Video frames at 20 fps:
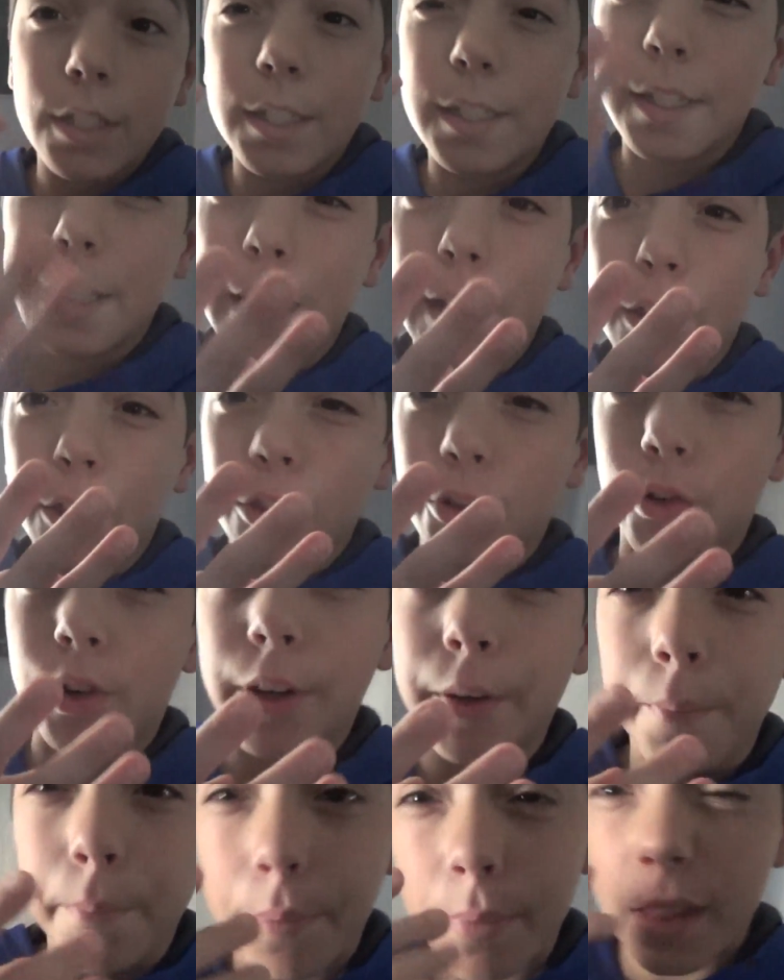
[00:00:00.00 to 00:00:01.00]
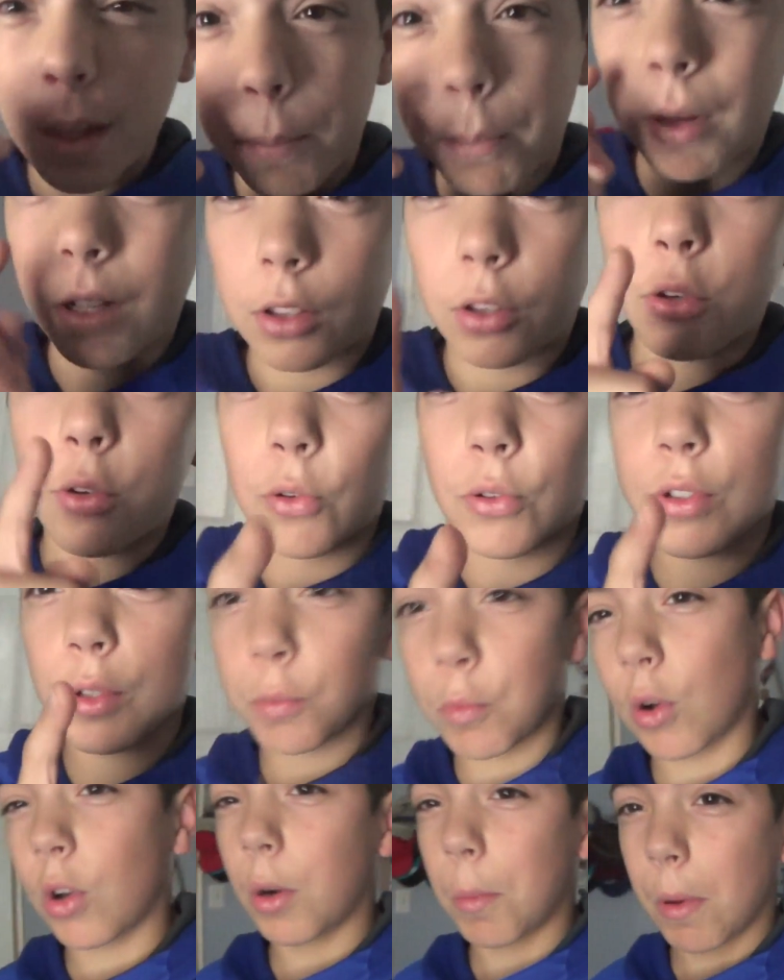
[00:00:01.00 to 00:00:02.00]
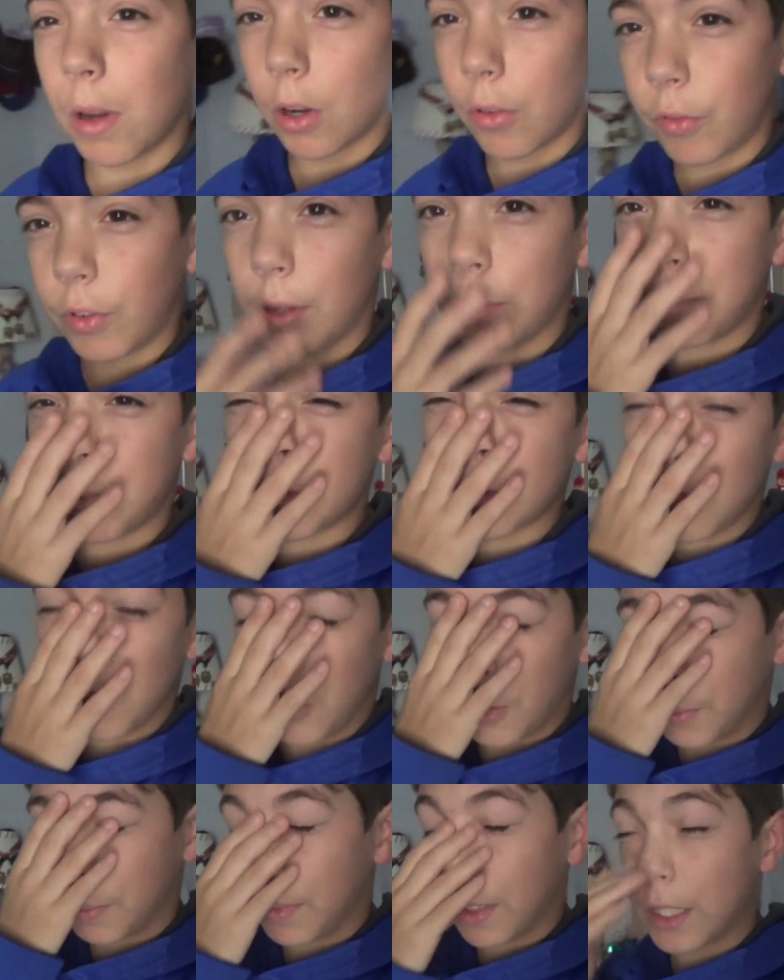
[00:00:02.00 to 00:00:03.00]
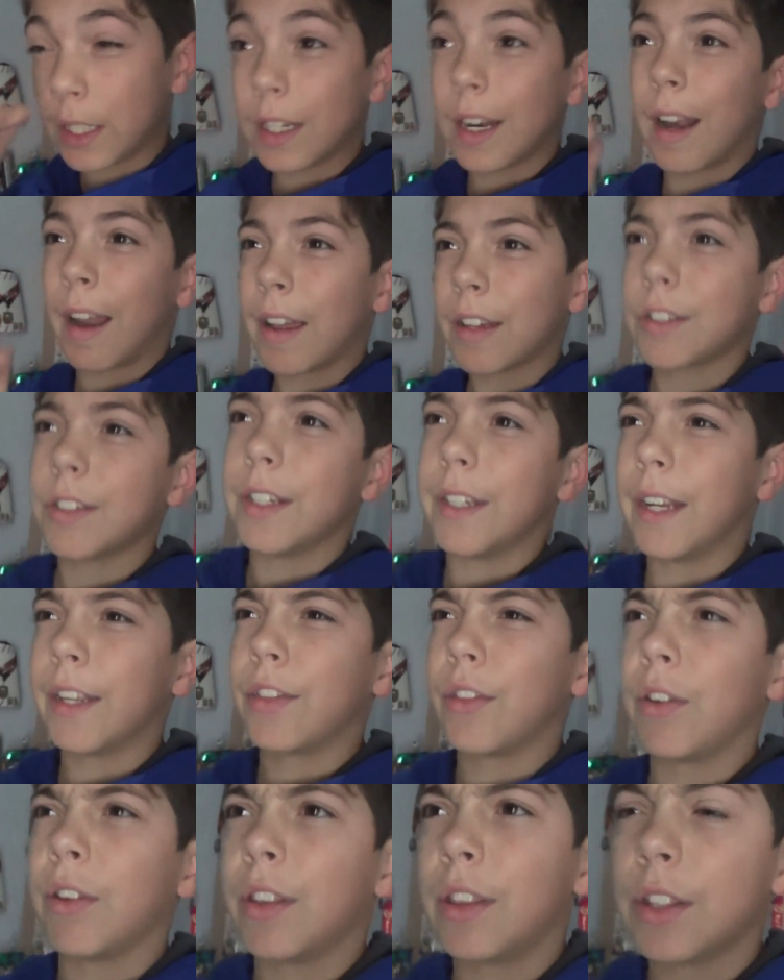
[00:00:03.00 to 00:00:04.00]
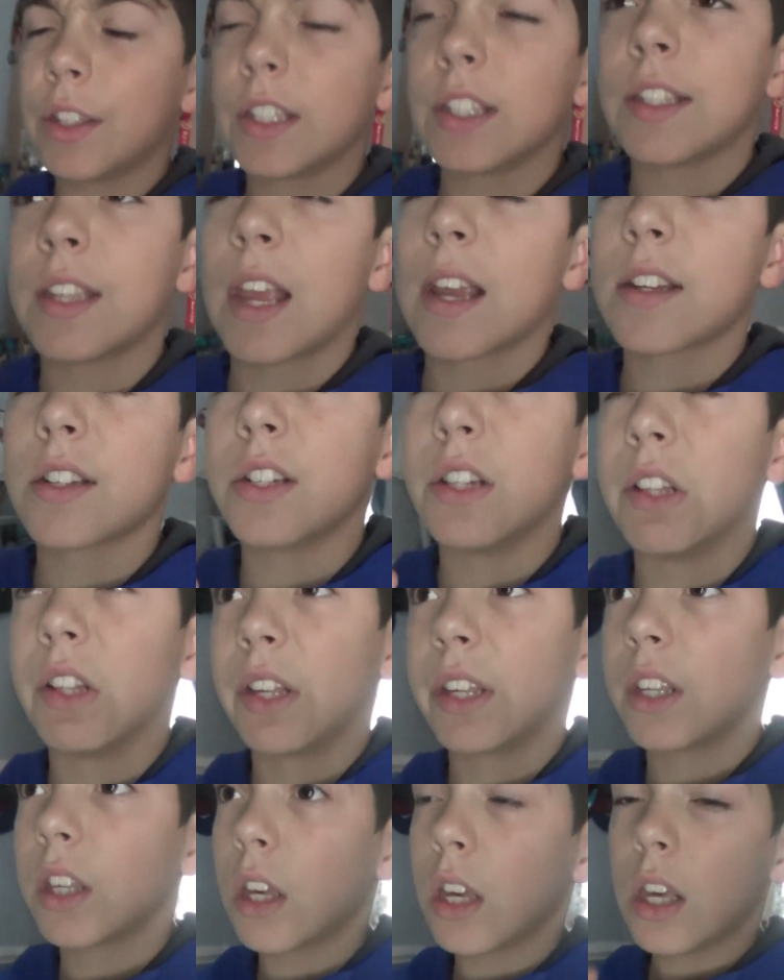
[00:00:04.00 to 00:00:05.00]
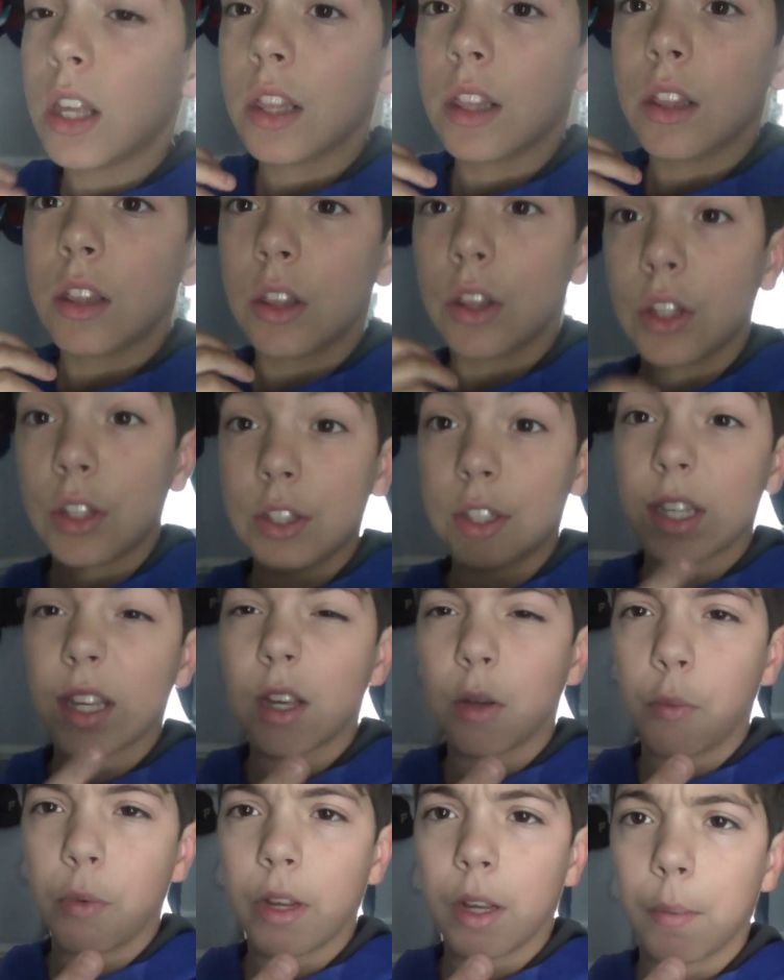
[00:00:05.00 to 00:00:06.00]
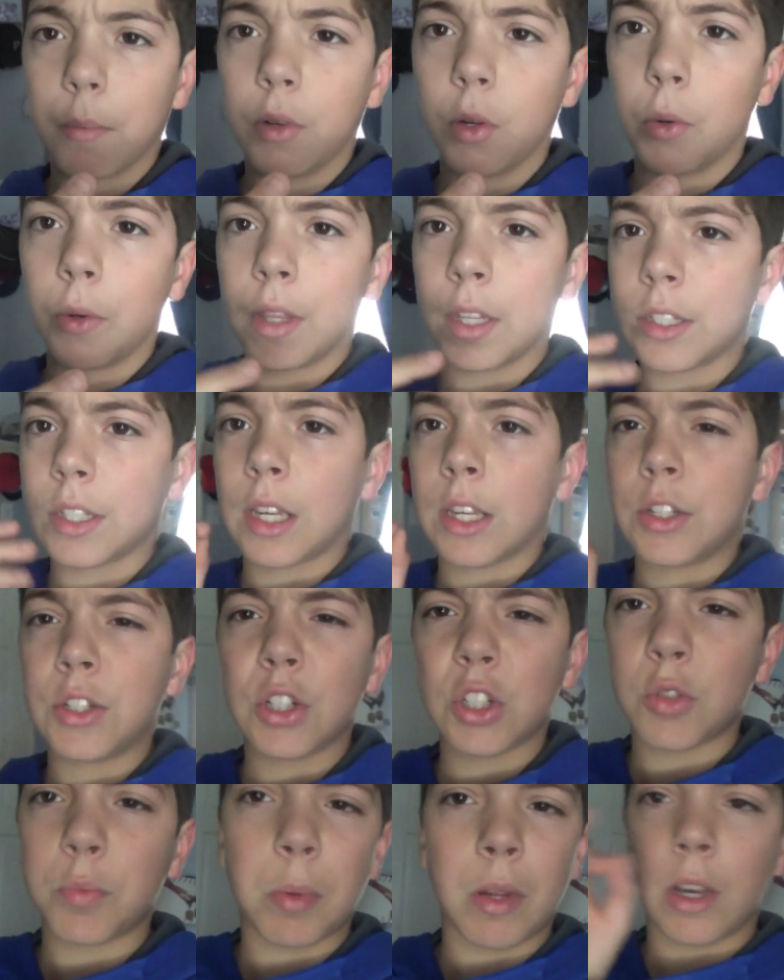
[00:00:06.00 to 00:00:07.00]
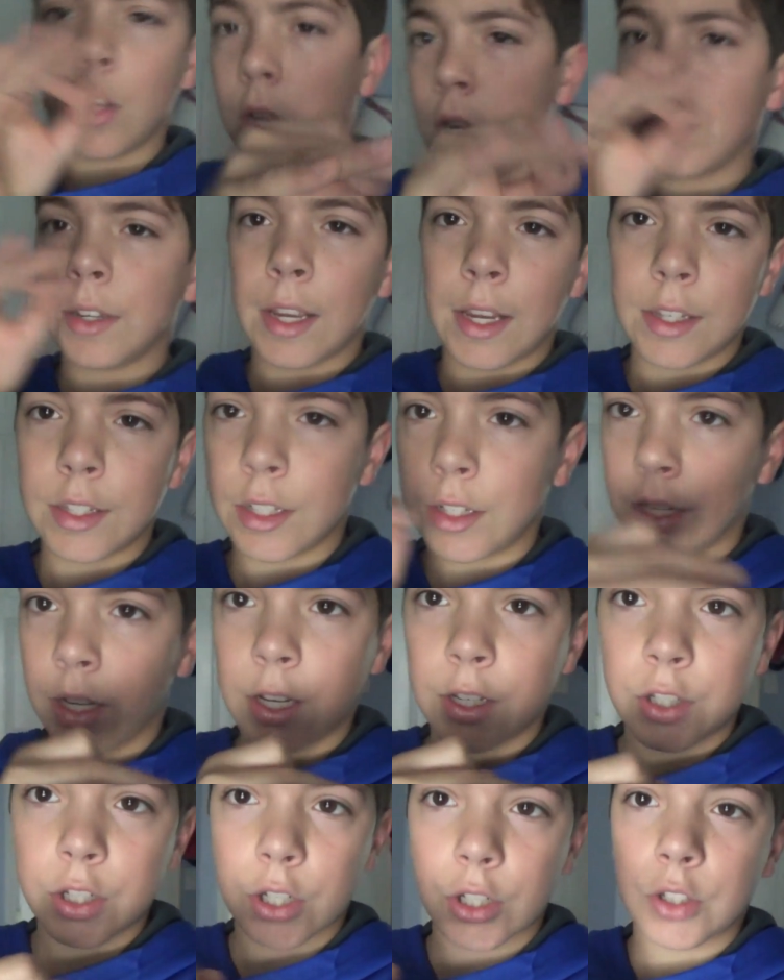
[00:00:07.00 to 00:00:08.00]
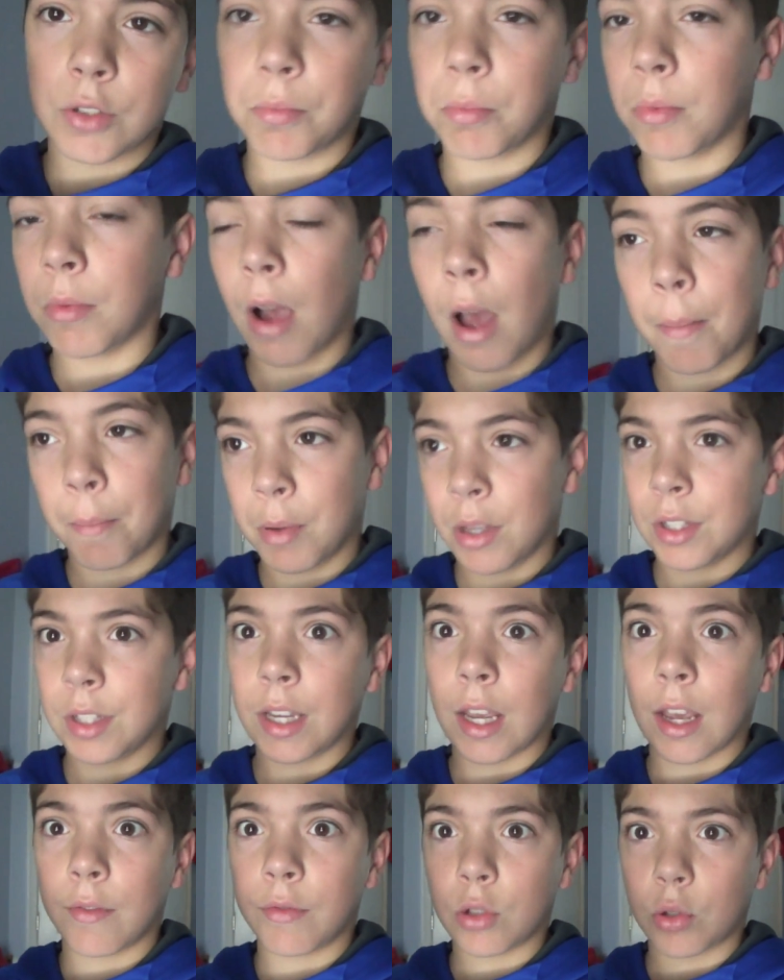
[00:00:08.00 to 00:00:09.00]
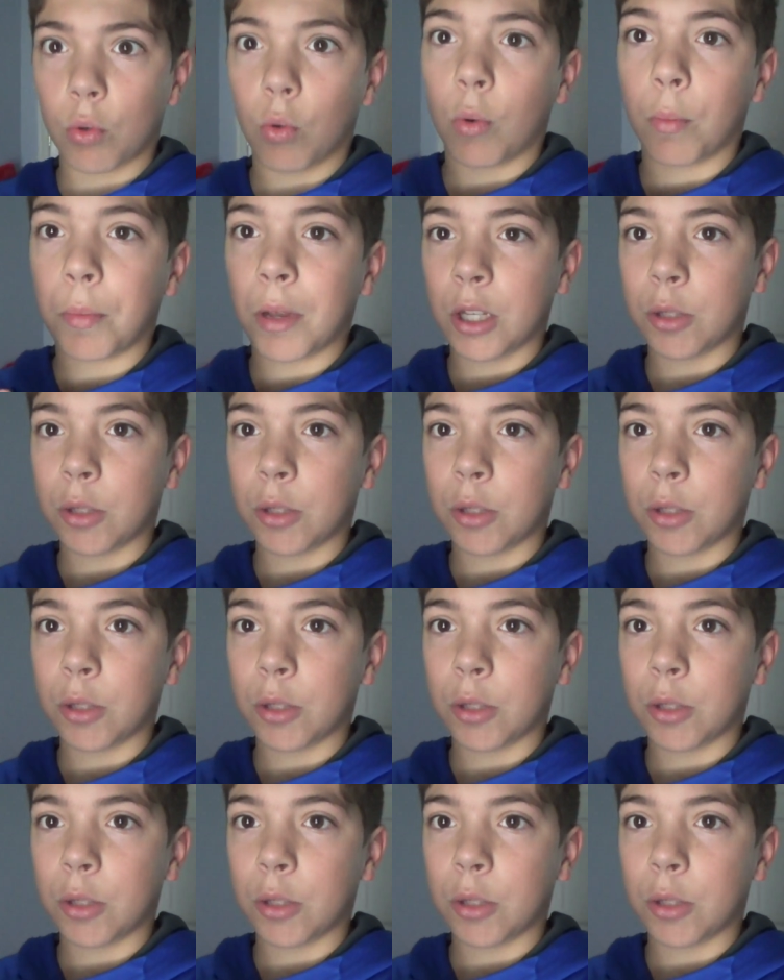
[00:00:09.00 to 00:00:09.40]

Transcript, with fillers: it's day three. About to do some water bottle flips. Um, it's not actually day three. This is actually like the second week I'm doing this. It's just been days and days because I'm busy. I have school and